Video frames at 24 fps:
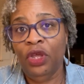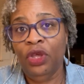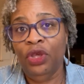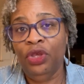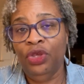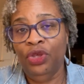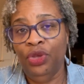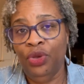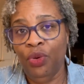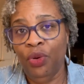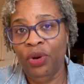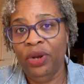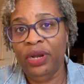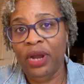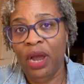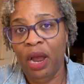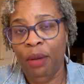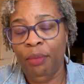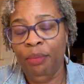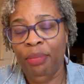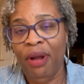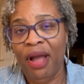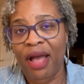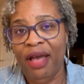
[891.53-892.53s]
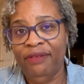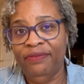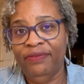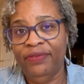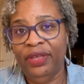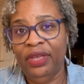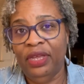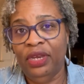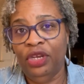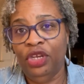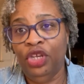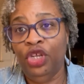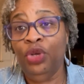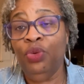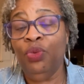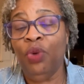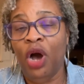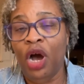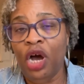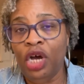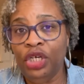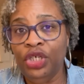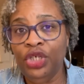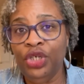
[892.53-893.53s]
your nonprofit, you
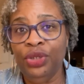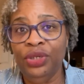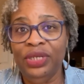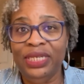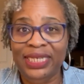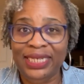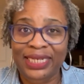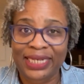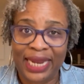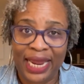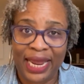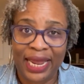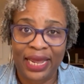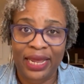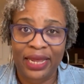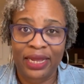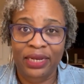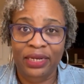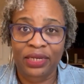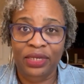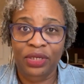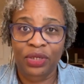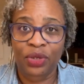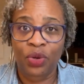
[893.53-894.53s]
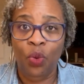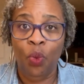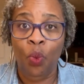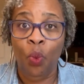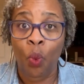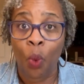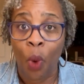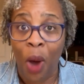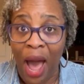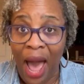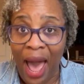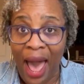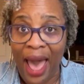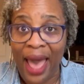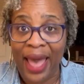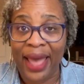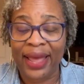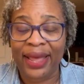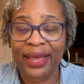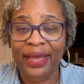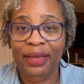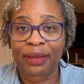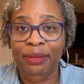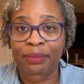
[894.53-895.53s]
understand why
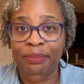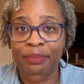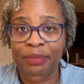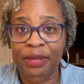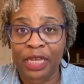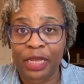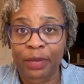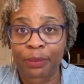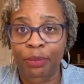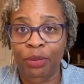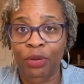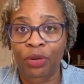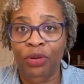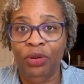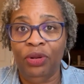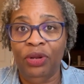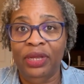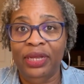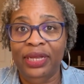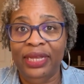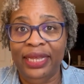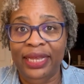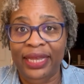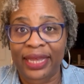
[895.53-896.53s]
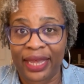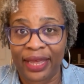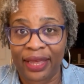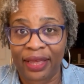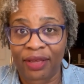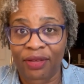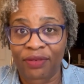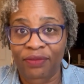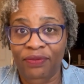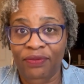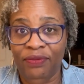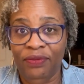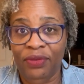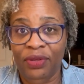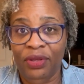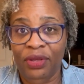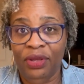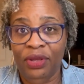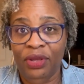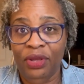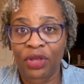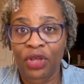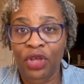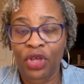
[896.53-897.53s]
people give.
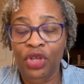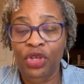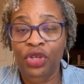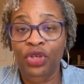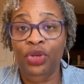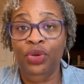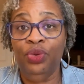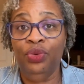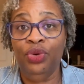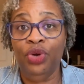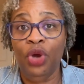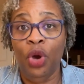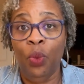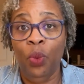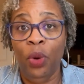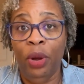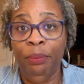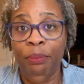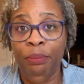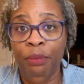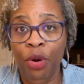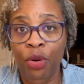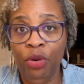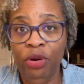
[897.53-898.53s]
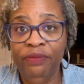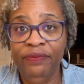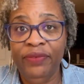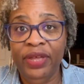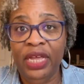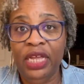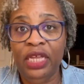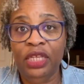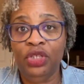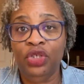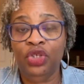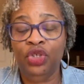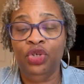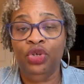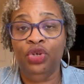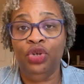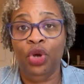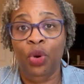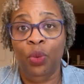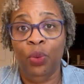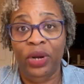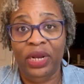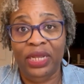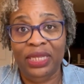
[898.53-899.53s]
You know what motivates, you know
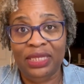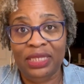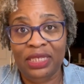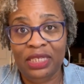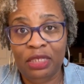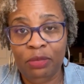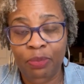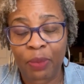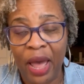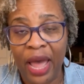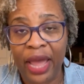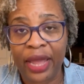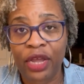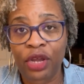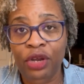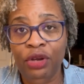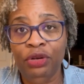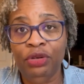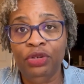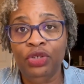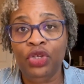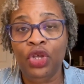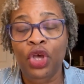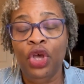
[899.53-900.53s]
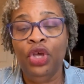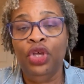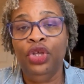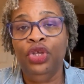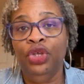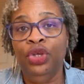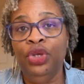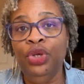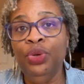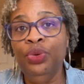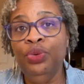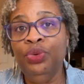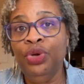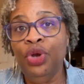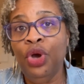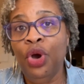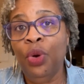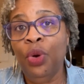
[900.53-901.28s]
what inspires, you know